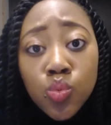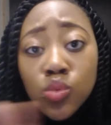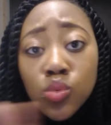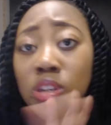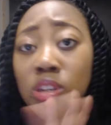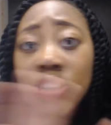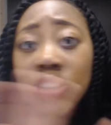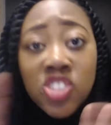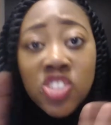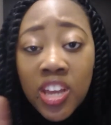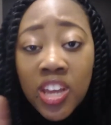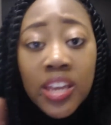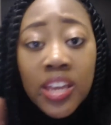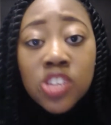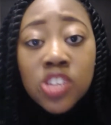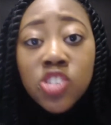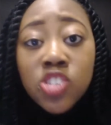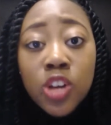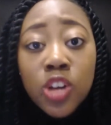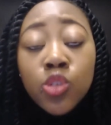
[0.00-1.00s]
in
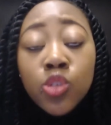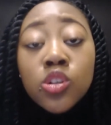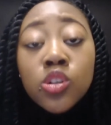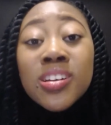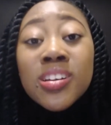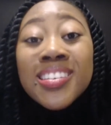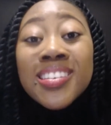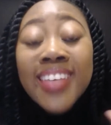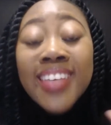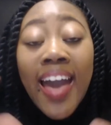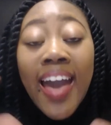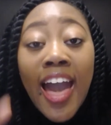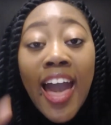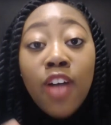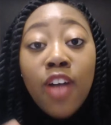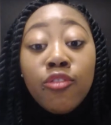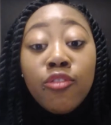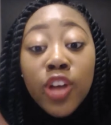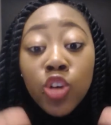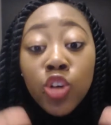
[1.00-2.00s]
general is
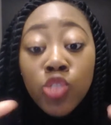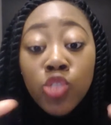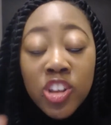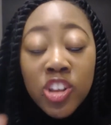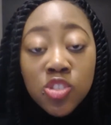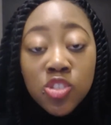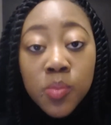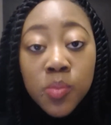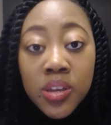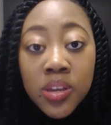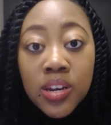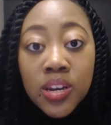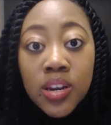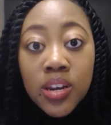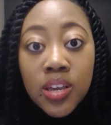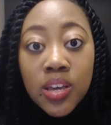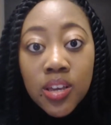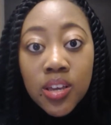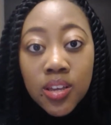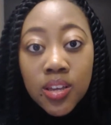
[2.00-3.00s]
have a regimen.
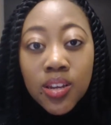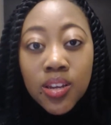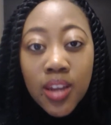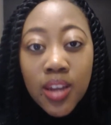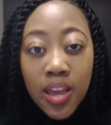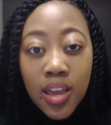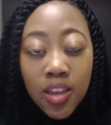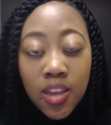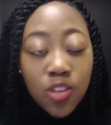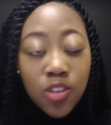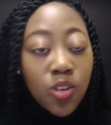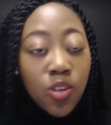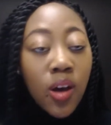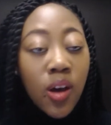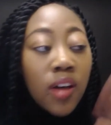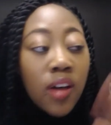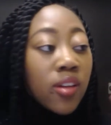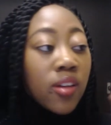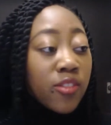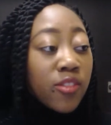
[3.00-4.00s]
You know
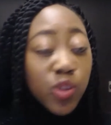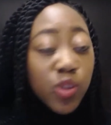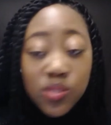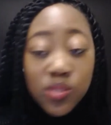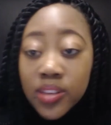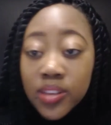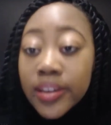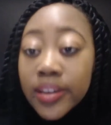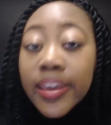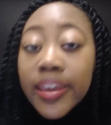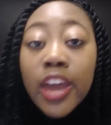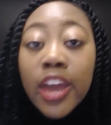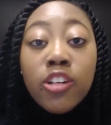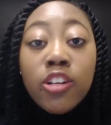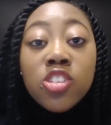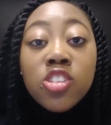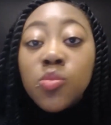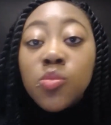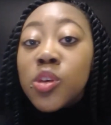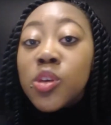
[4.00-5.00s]
how you have your skincare
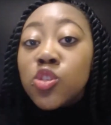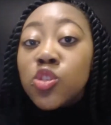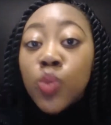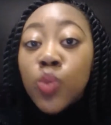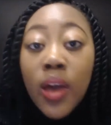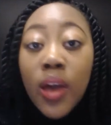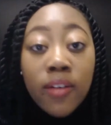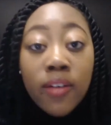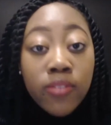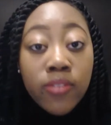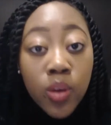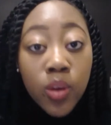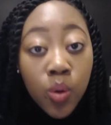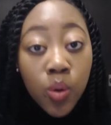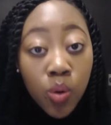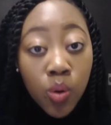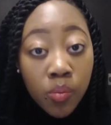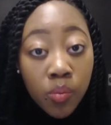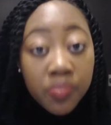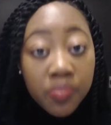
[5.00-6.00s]
regimens, you have
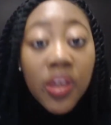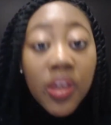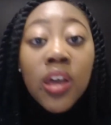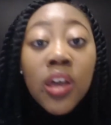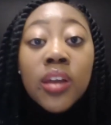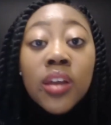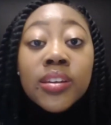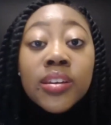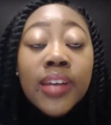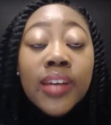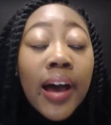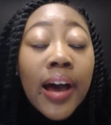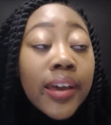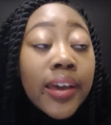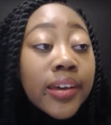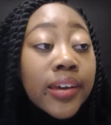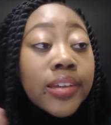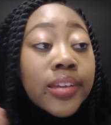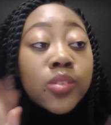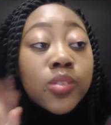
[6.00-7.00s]
your
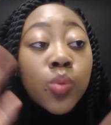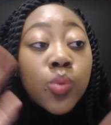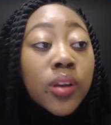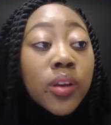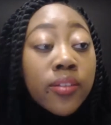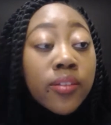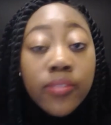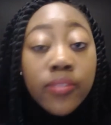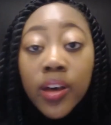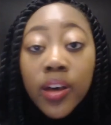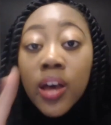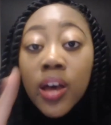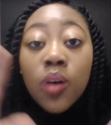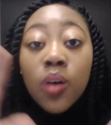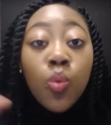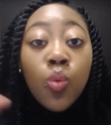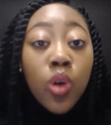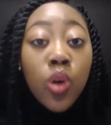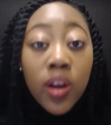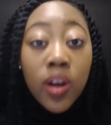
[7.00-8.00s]
diet, whatever,
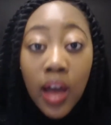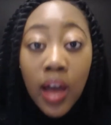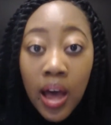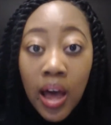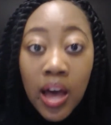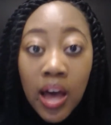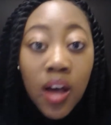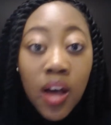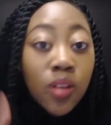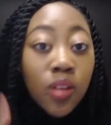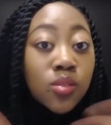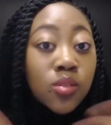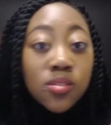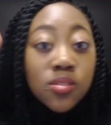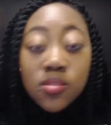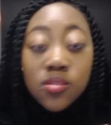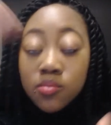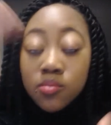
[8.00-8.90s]
workouts,